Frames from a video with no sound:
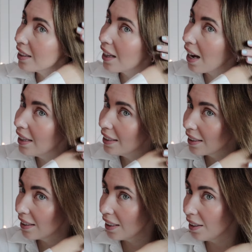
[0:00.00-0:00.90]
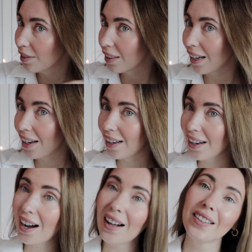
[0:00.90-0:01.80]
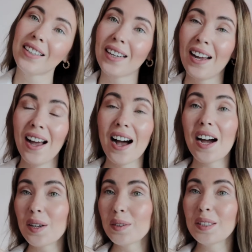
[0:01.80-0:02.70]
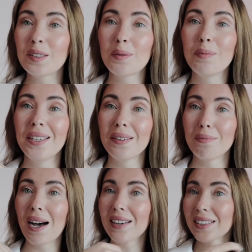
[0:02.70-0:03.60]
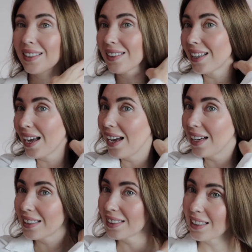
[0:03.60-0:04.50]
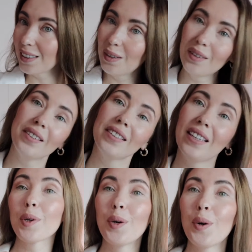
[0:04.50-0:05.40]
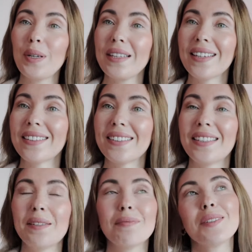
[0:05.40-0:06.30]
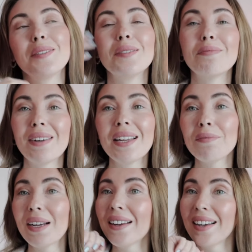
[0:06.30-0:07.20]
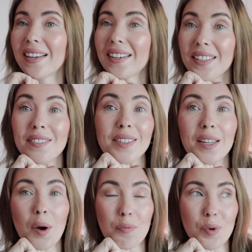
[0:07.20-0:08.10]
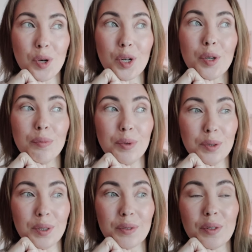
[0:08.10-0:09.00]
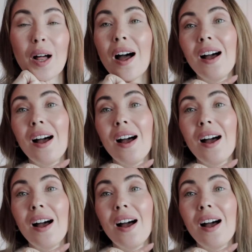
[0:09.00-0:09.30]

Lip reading: nice and even hair color, I don't need to be embarrassed at the hair salon, go and get a trim to make my hair even more beautiful.